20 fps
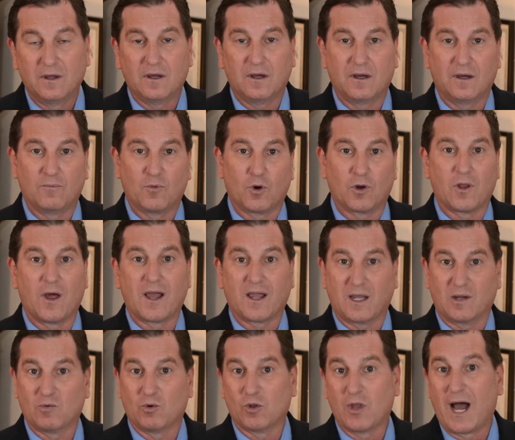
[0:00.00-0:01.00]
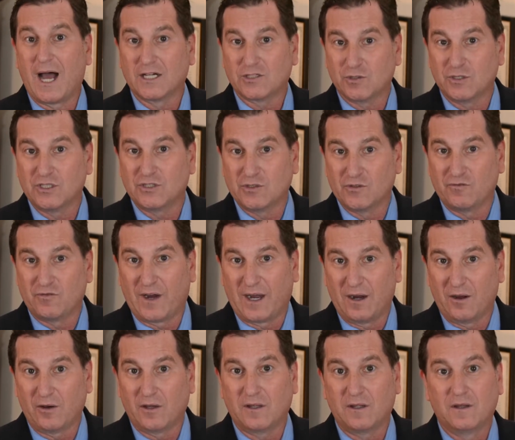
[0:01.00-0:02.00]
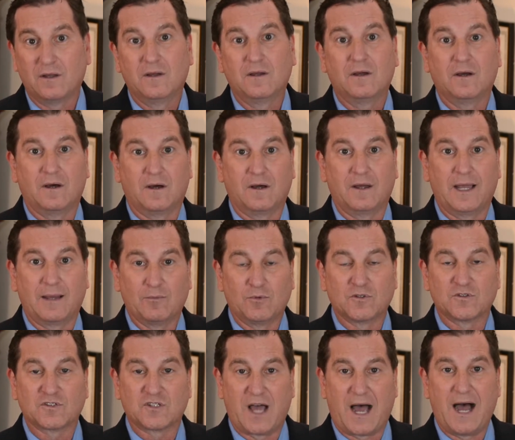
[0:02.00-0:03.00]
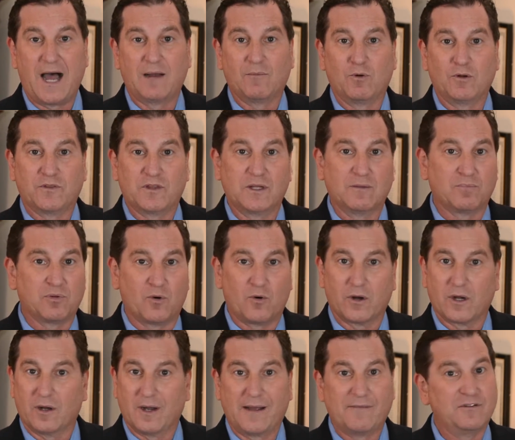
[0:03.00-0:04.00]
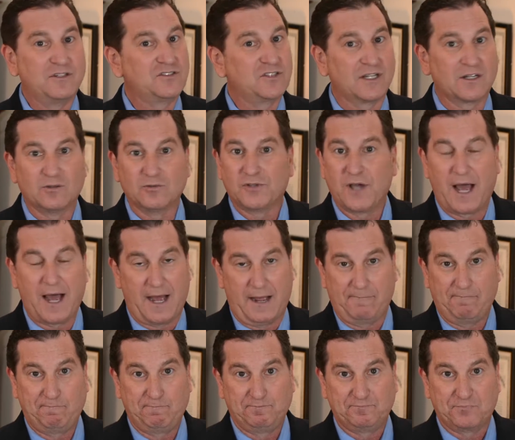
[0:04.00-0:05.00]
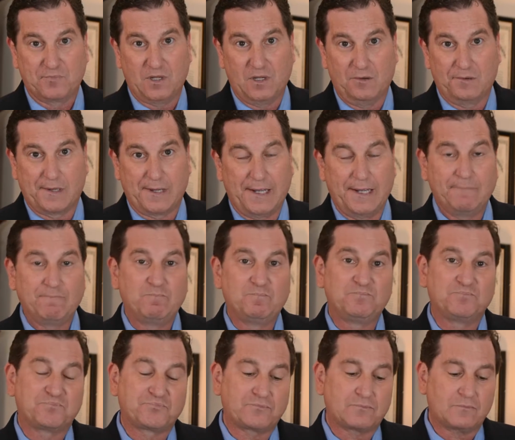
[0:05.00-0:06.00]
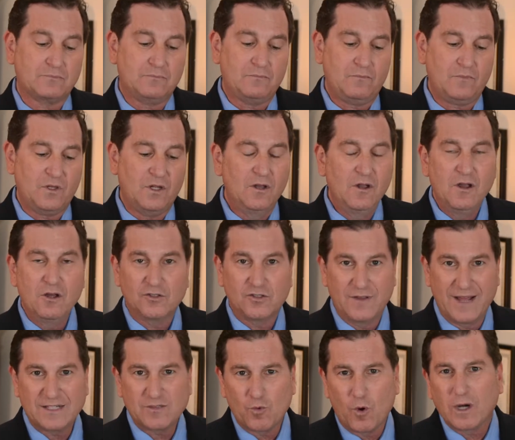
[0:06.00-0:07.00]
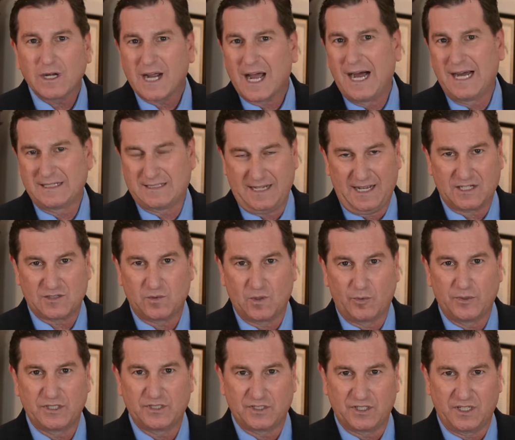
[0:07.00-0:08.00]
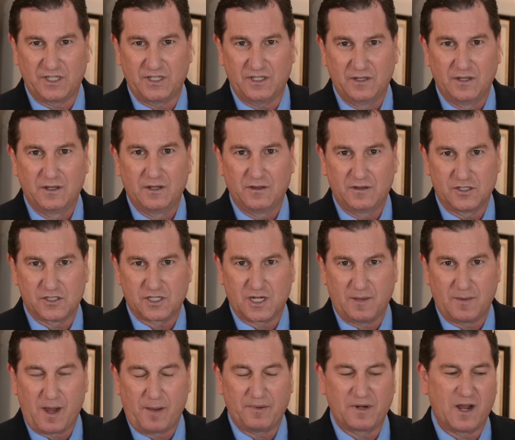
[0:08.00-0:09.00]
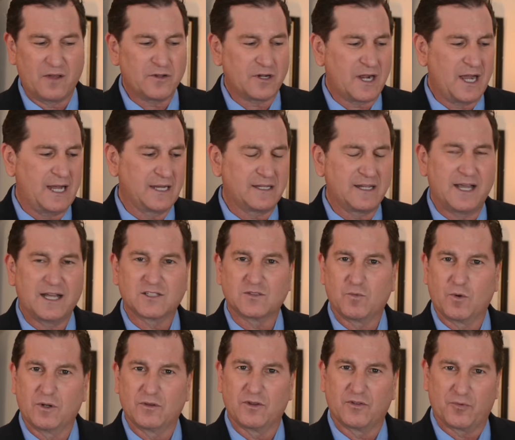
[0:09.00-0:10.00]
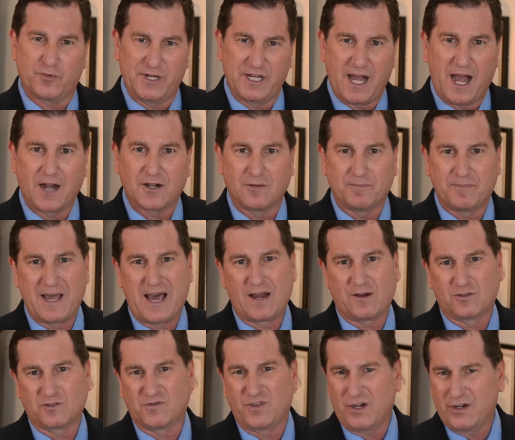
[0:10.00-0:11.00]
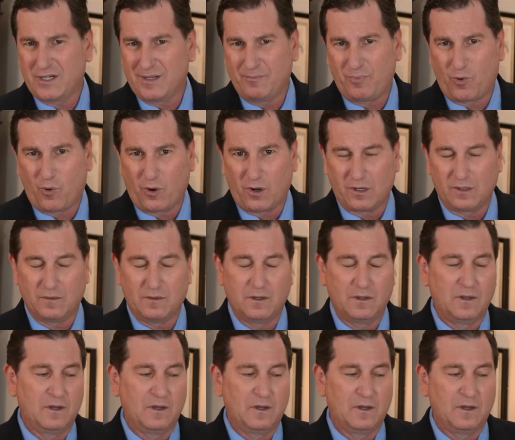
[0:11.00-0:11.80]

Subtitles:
more likely will not treat you fairly, and will side with the employer every single time. Okay? So that's one context where we see this come up. Another context where the 3-doctor panel is very important